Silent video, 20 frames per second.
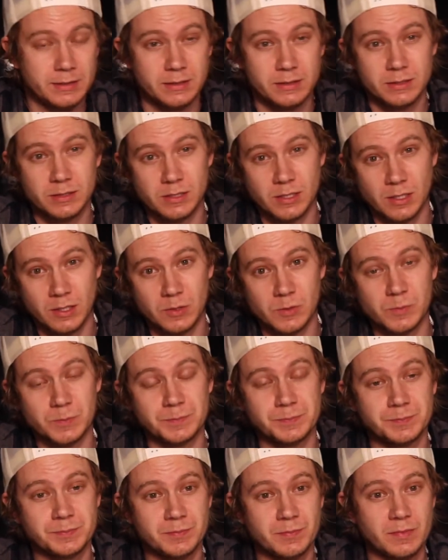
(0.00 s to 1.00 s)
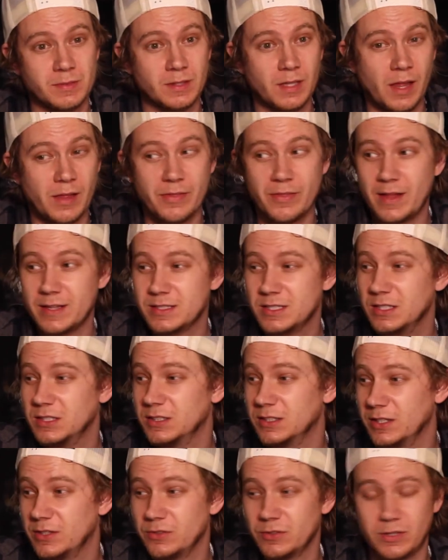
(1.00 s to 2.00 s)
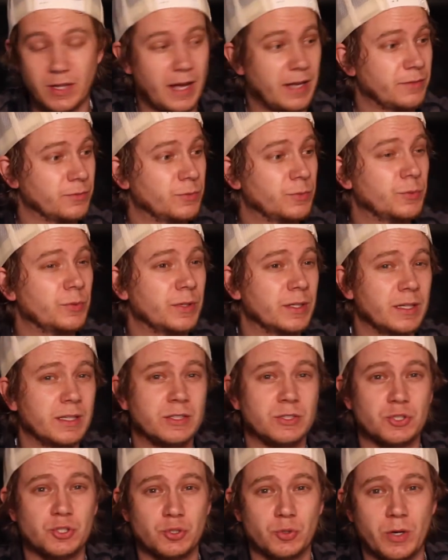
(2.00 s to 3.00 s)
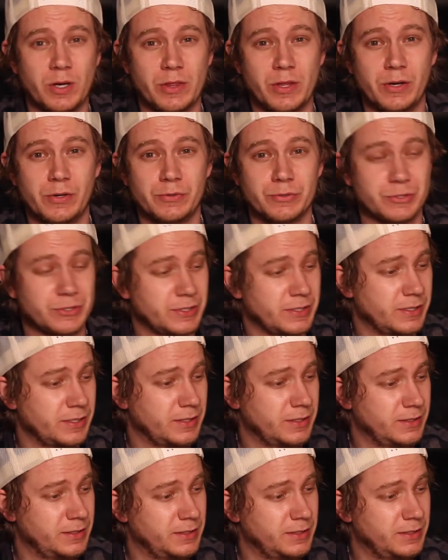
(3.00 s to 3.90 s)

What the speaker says: So that's it. I really enjoy those